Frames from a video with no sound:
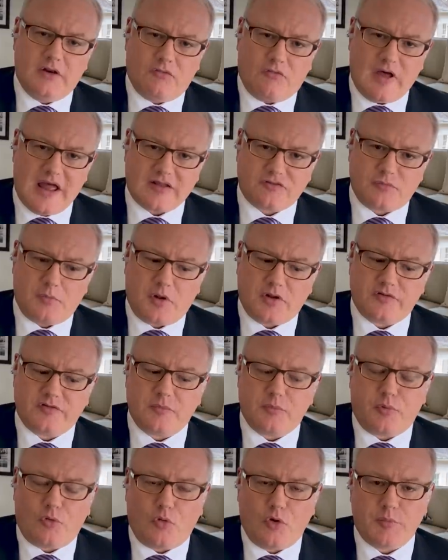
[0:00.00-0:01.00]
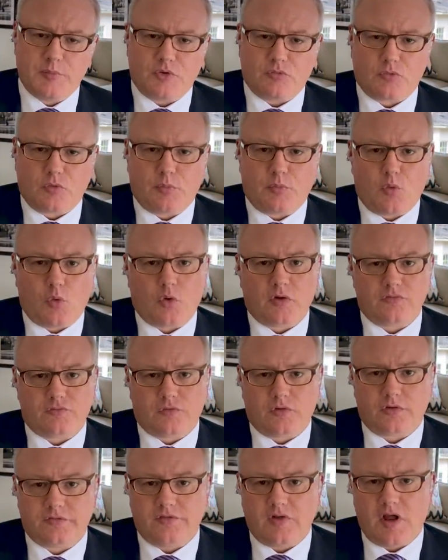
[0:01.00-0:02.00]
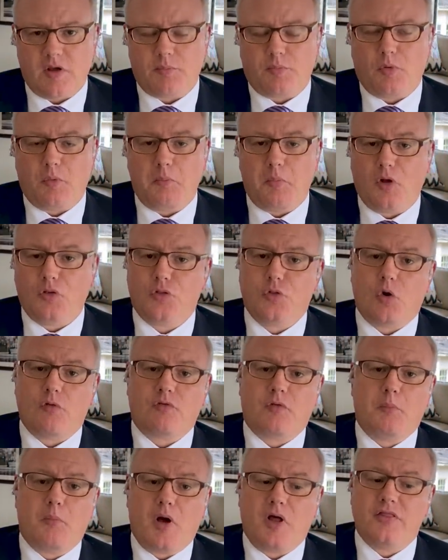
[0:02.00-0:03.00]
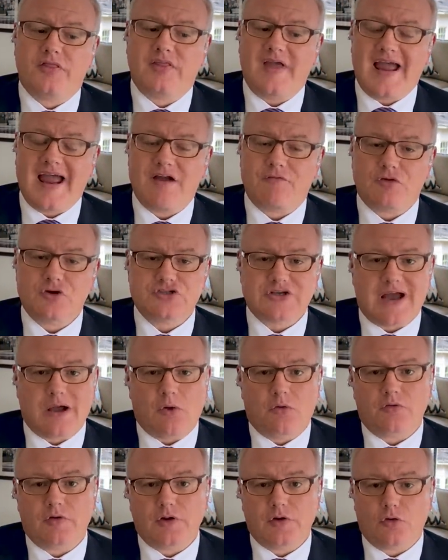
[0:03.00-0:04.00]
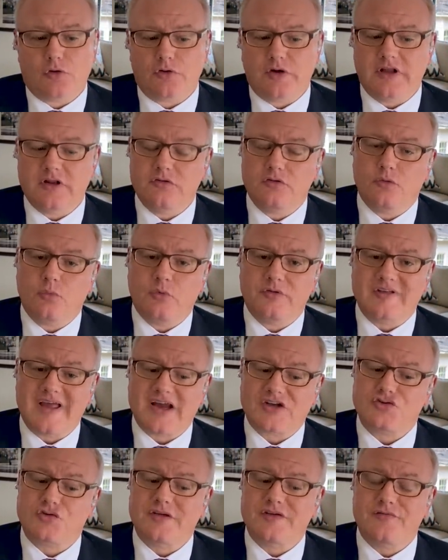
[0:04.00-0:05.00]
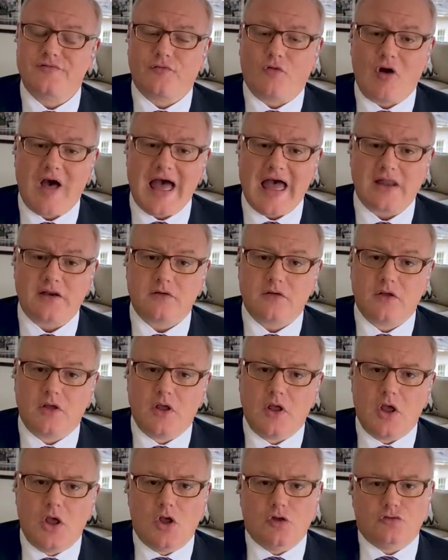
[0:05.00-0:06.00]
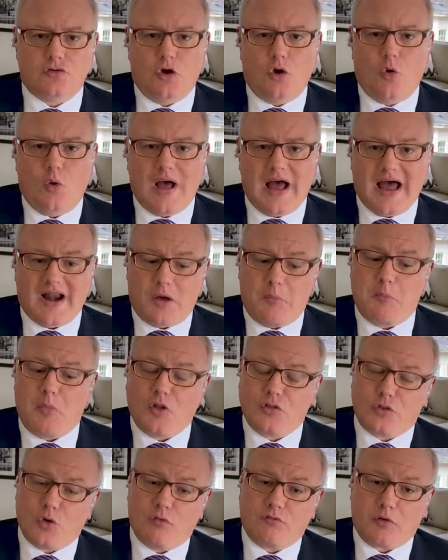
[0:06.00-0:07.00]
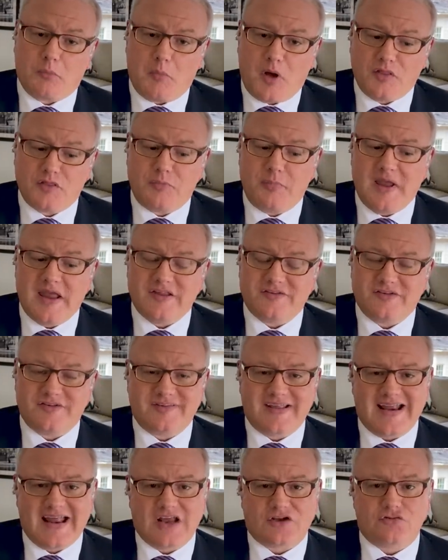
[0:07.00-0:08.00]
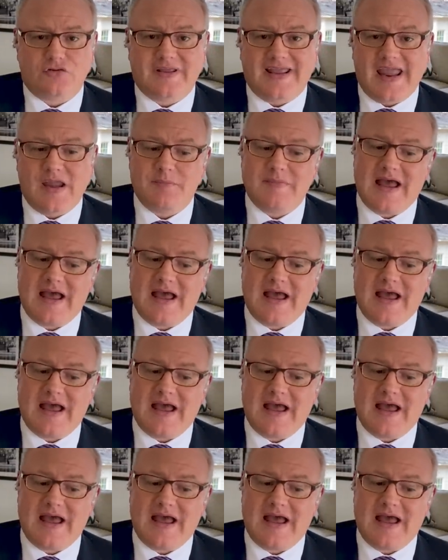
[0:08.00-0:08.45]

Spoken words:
last month's employment report, for example, month-over-month average hourly earnings was actually flat. So on a month-over-month basis, that actually came